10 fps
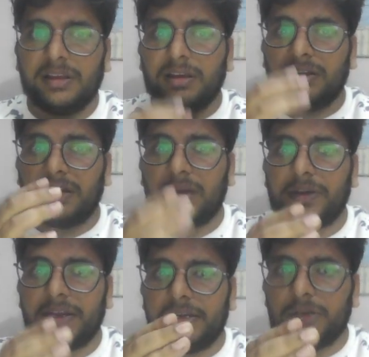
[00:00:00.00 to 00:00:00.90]
now
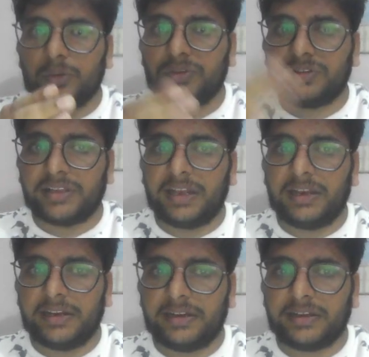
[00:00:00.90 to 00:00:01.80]
I need to sell
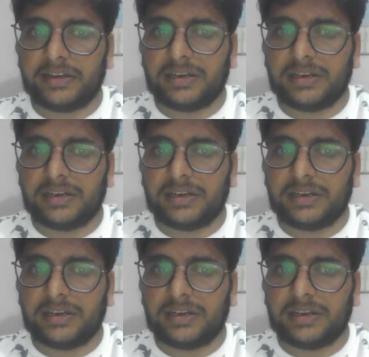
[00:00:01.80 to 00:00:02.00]
it